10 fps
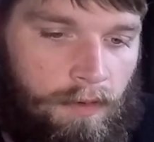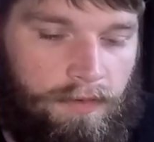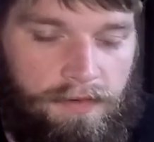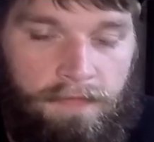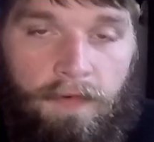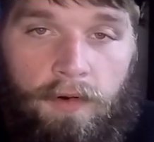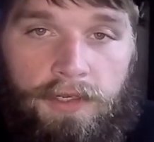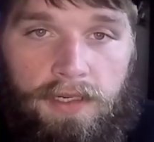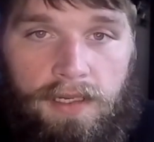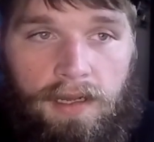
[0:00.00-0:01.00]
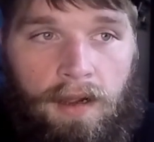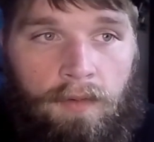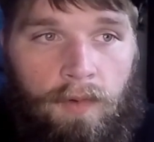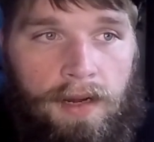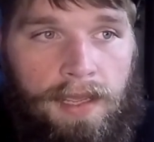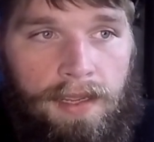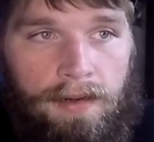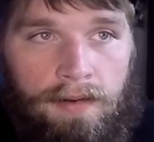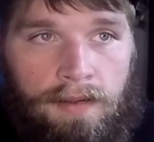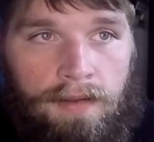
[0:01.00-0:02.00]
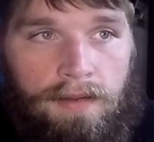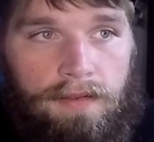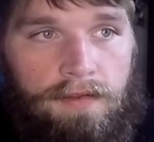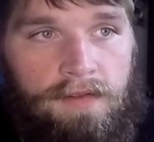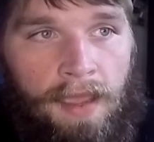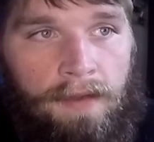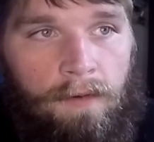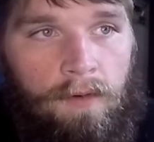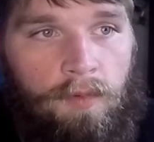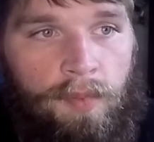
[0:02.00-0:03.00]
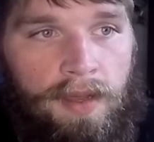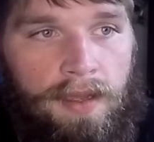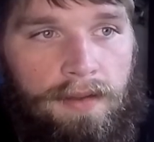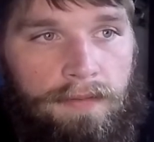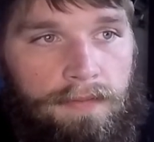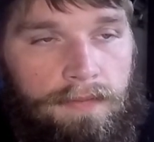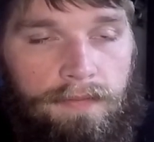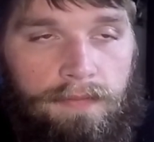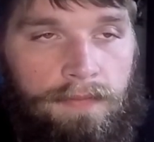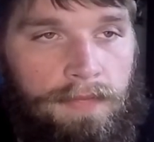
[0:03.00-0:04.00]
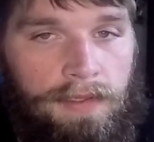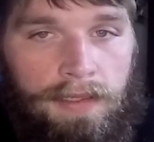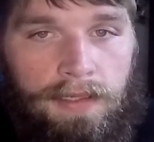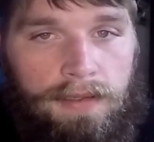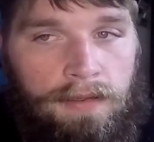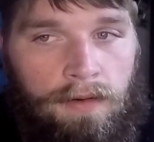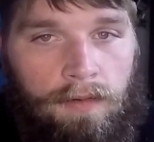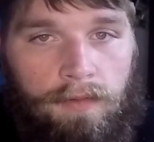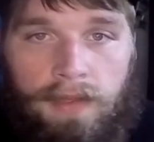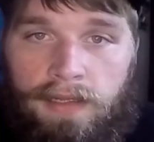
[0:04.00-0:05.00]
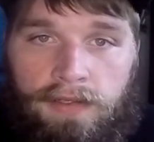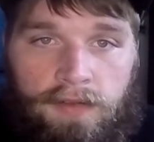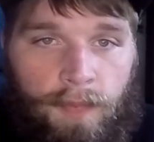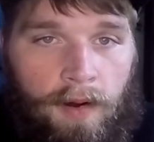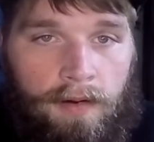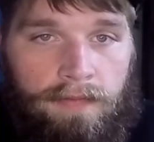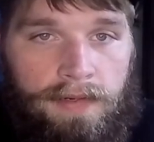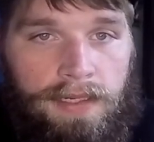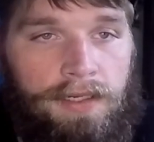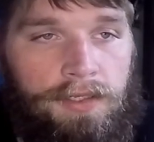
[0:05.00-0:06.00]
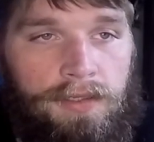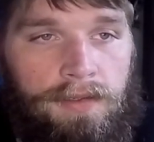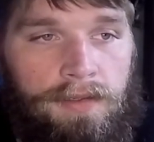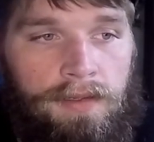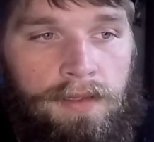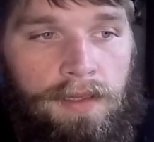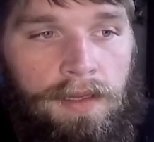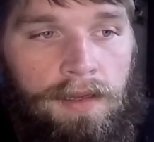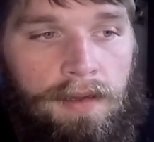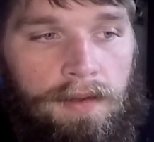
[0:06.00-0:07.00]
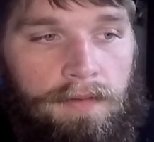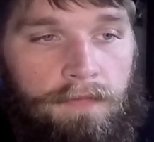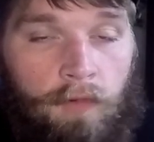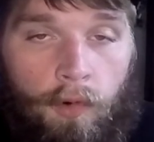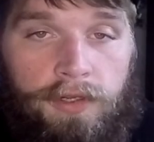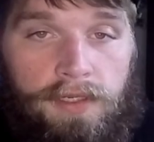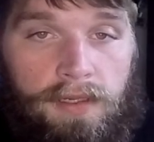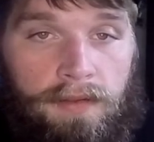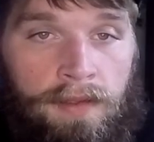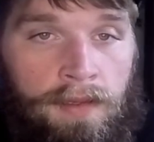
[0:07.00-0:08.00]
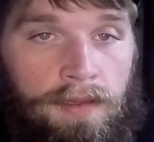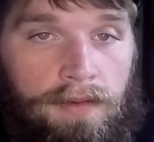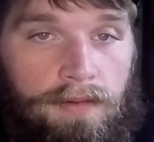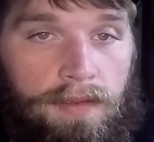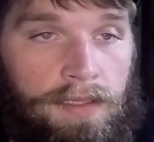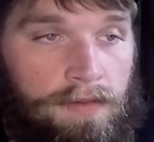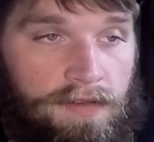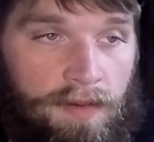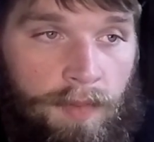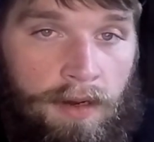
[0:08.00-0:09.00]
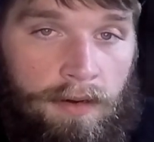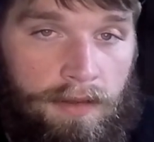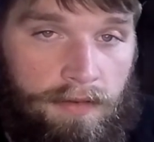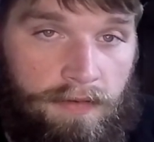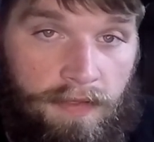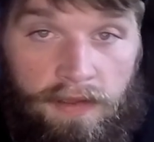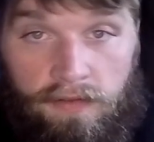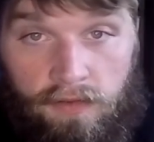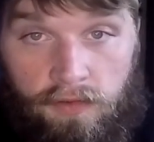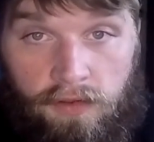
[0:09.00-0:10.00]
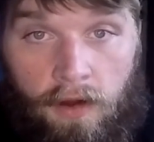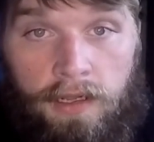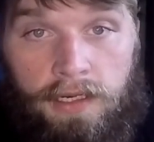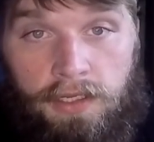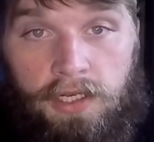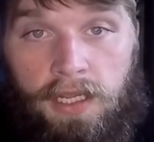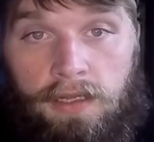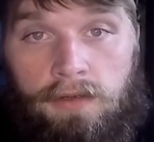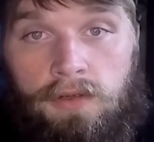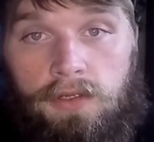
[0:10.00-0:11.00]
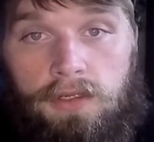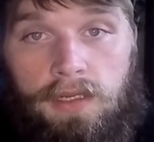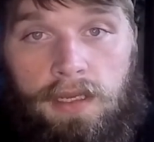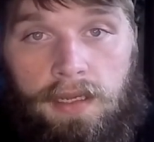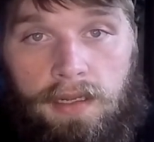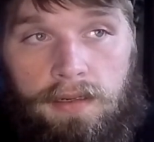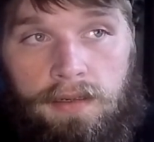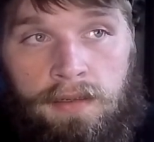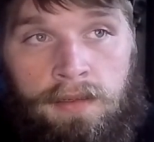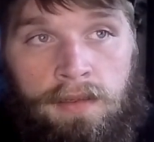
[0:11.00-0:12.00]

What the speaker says: unfortunate on one hand, the cycle, but that's just part of addiction. Fortunately, in some areas, things are starting to change, and